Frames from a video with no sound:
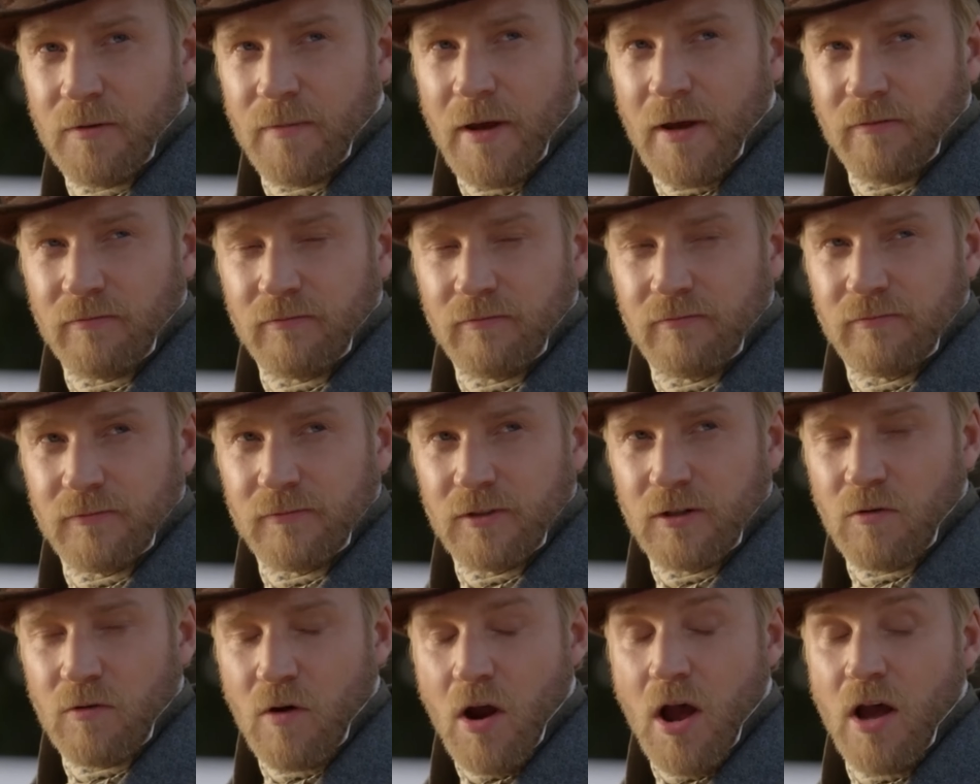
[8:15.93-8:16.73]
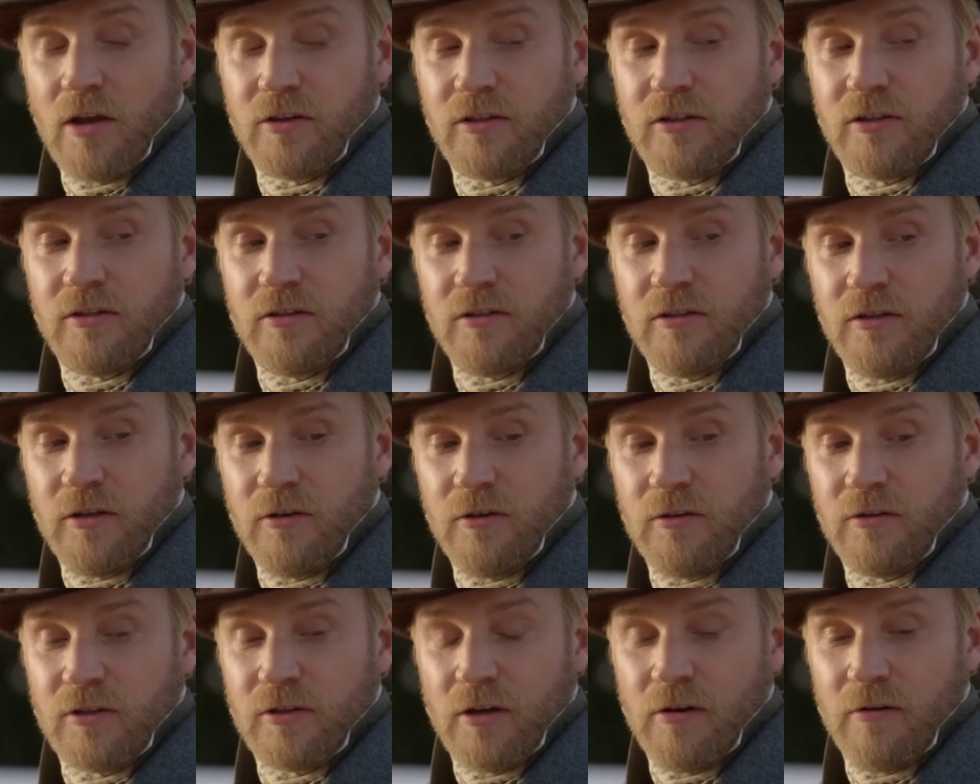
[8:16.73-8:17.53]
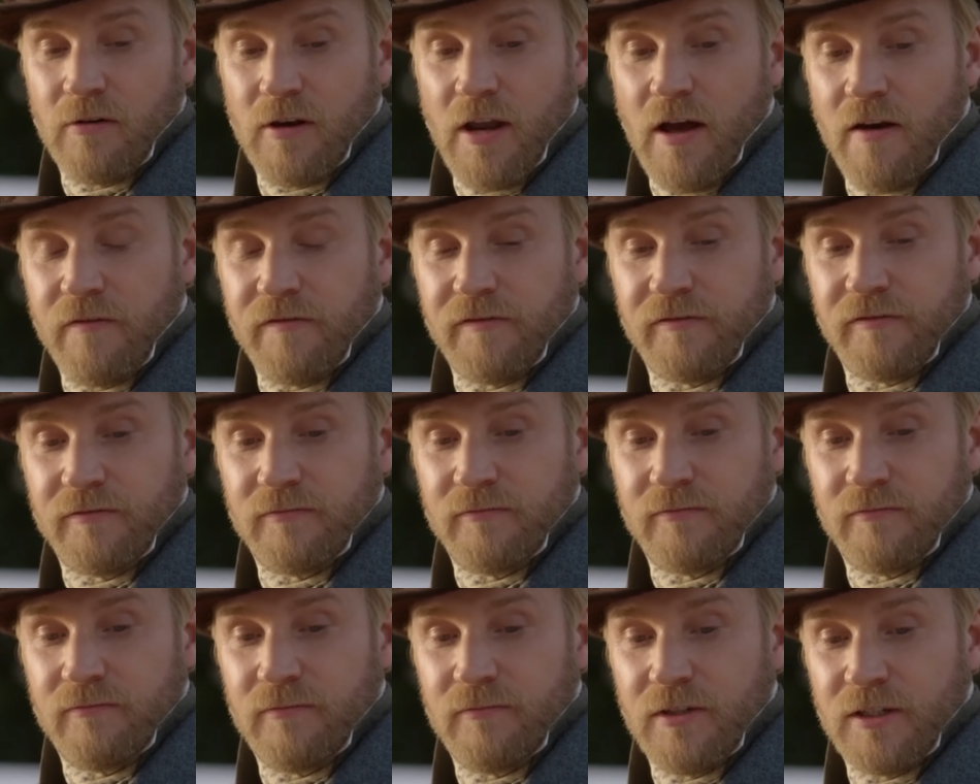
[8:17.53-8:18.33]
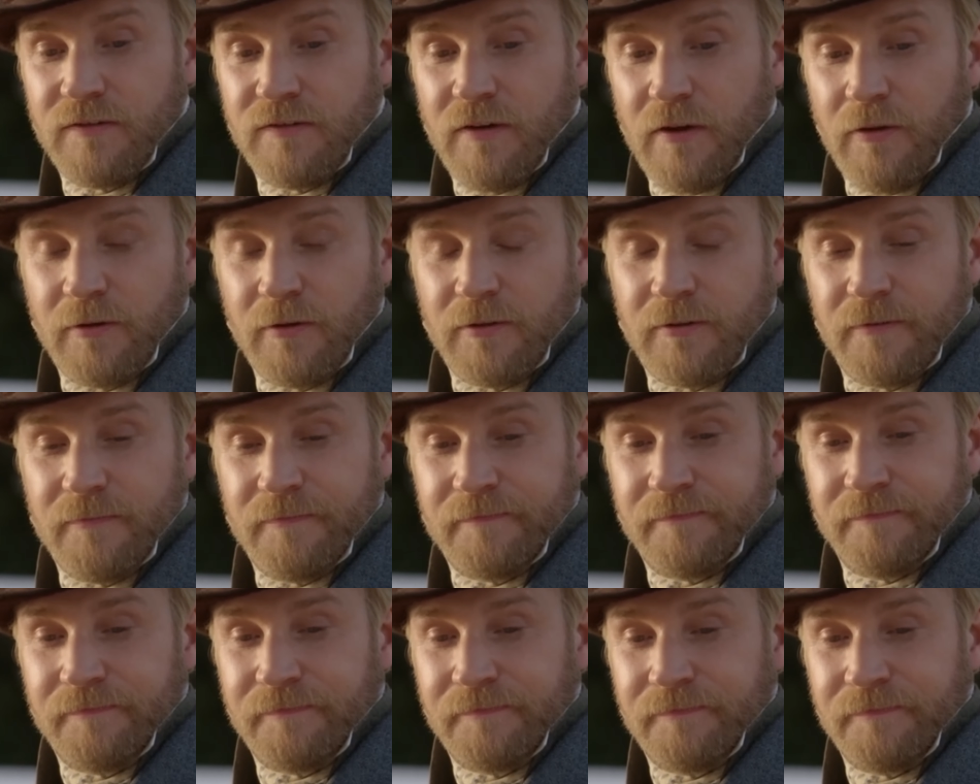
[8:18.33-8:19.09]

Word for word: What about grass do you so love, Miss Featherington?